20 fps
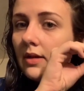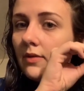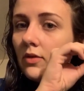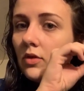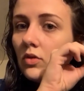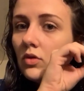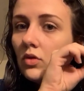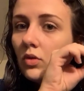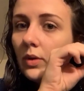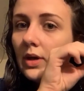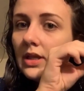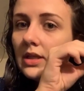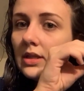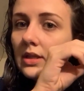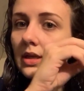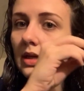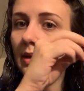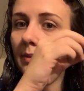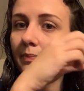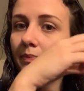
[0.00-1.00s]
If you
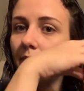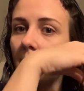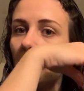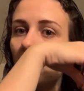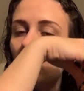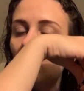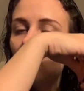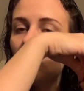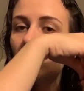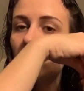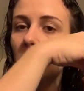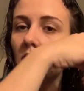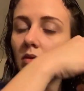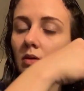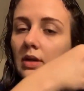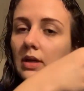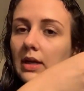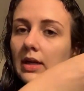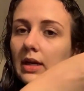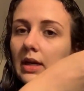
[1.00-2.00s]
twist it, what's
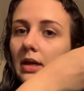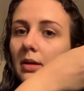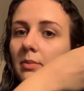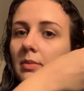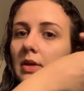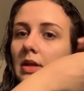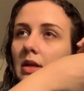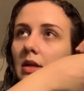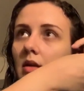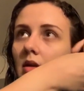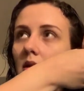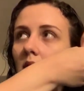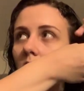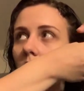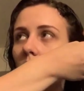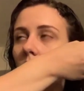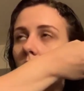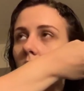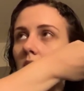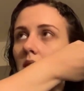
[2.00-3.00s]
going to happen
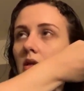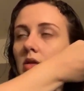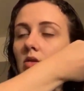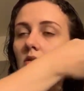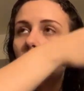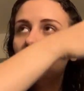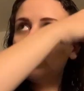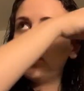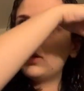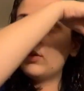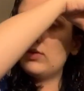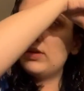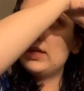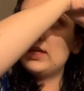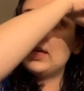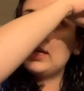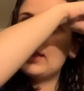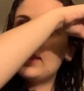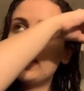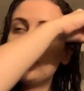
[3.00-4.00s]
is you're not going
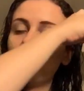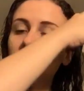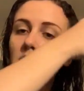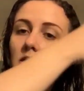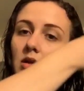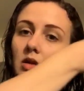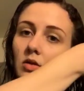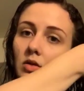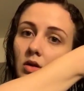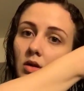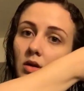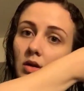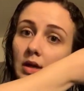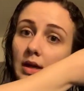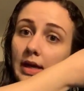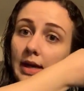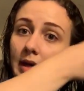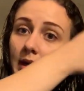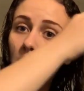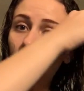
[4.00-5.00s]
to get that sleek look
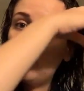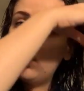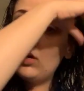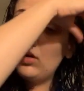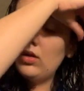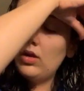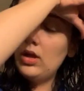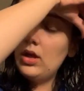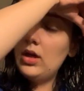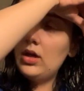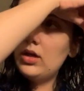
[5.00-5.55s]
at all.